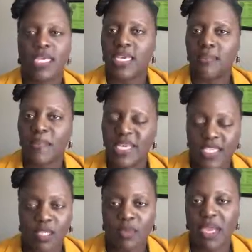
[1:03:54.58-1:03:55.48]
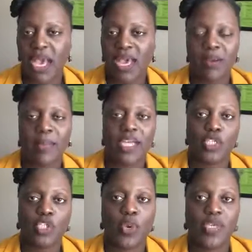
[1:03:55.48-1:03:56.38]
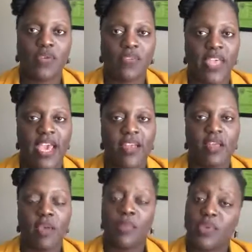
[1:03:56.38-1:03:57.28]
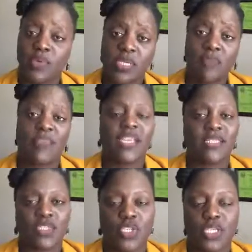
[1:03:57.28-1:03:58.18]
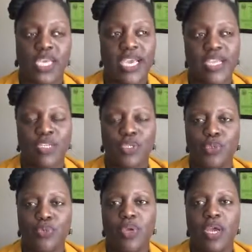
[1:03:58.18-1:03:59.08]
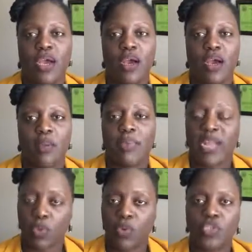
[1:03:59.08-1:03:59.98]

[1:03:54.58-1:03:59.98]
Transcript: message me. I don't mind showing you that. There are some things I just can't do, but I will